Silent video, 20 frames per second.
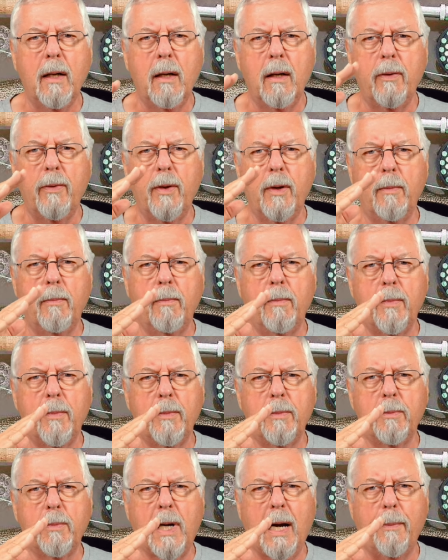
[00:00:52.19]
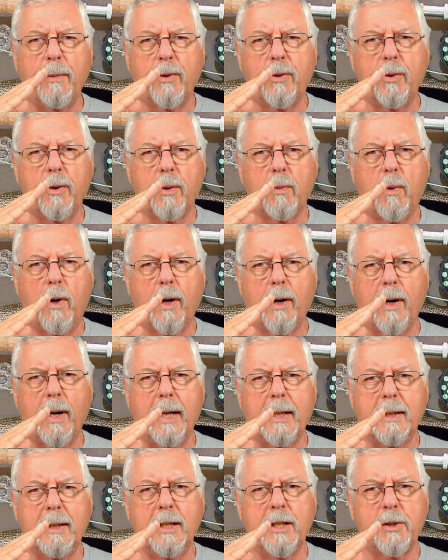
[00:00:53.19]
them coming through the water
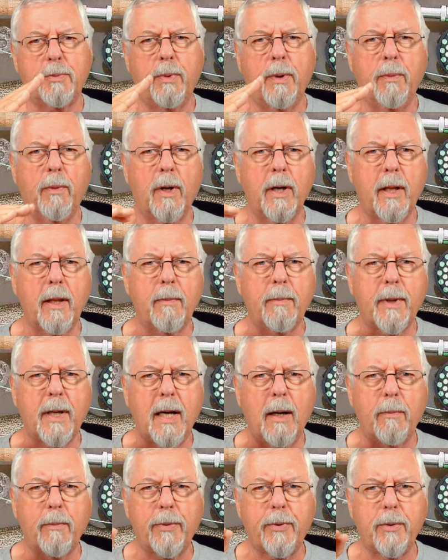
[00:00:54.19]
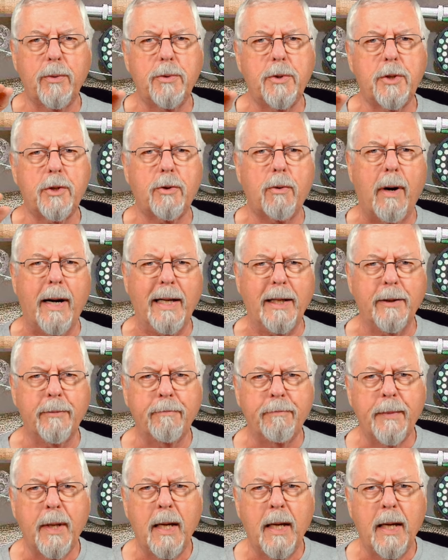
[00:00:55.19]
like this. We wanted them to come through straight.